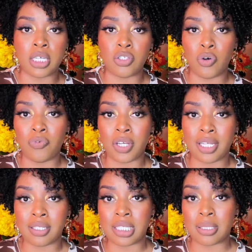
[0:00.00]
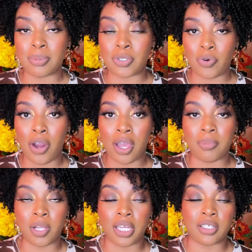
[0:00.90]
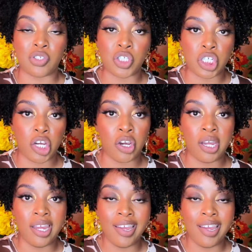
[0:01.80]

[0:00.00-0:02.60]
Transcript: And don't forget to subscribe, like, and share.